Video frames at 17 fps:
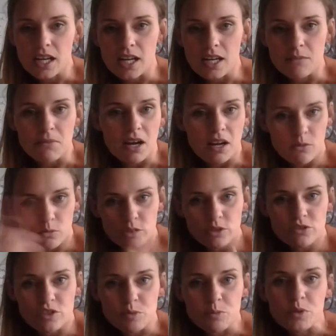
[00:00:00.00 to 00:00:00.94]
I
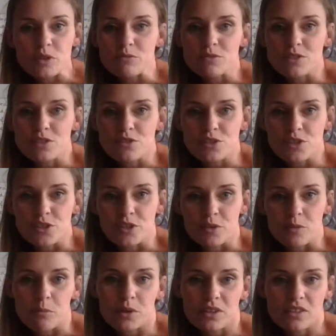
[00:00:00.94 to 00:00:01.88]
will just put them to Zoom,
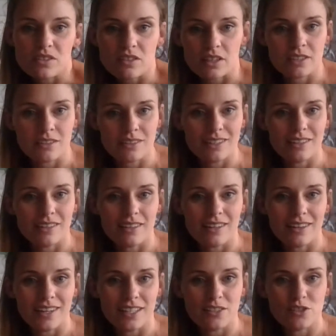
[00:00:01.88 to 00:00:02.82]
because I can
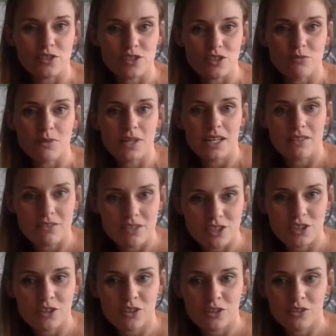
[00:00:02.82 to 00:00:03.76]
then Zoom out
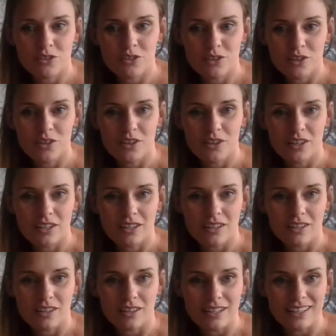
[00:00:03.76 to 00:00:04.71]
to
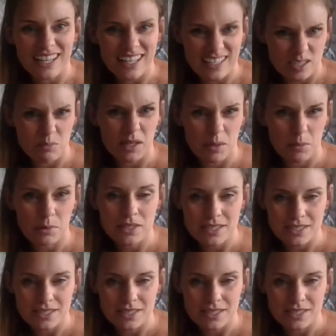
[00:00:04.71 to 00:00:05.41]
less people.